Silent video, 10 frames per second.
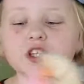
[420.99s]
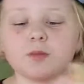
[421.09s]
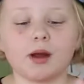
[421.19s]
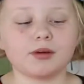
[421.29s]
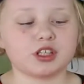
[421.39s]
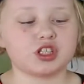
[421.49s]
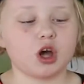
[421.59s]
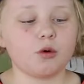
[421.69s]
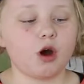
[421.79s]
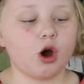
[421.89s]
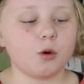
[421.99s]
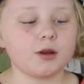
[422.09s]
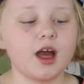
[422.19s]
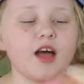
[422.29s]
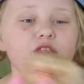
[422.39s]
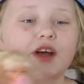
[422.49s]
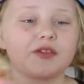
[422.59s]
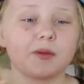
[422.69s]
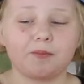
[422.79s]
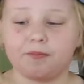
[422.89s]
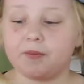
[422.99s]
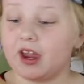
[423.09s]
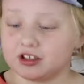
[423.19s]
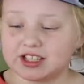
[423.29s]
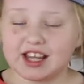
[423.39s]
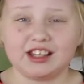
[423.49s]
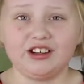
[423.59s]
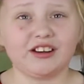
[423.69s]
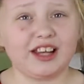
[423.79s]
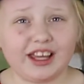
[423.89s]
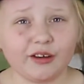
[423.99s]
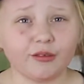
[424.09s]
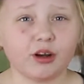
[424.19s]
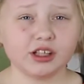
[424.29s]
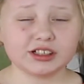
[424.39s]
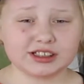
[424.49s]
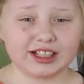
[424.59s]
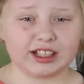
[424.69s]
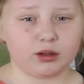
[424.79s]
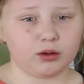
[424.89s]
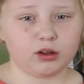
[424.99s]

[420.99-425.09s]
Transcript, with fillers: this Barbie was so old that the hair tie in her hair just like